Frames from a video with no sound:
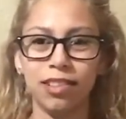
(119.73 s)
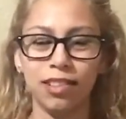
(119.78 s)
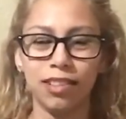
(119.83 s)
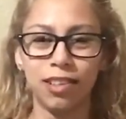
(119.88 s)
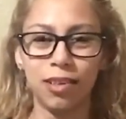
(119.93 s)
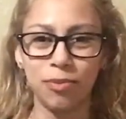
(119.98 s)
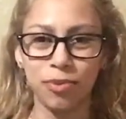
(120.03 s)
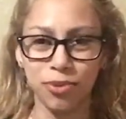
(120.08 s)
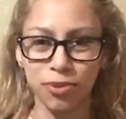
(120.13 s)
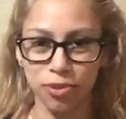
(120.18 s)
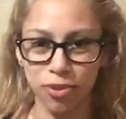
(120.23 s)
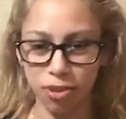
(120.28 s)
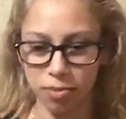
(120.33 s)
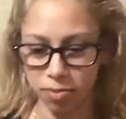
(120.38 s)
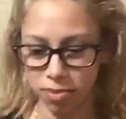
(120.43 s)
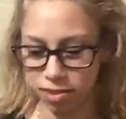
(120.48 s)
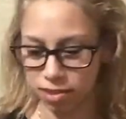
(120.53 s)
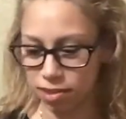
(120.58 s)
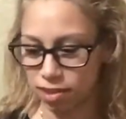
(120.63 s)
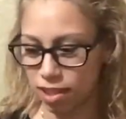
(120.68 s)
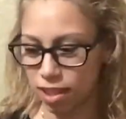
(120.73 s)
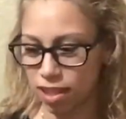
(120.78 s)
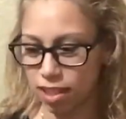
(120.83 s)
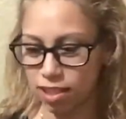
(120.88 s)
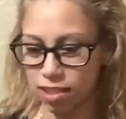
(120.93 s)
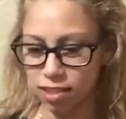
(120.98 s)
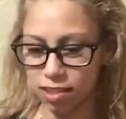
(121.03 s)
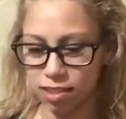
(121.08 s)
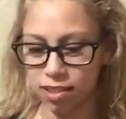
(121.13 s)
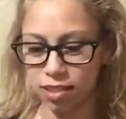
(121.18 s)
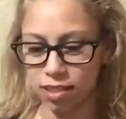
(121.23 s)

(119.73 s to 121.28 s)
I almost drops things.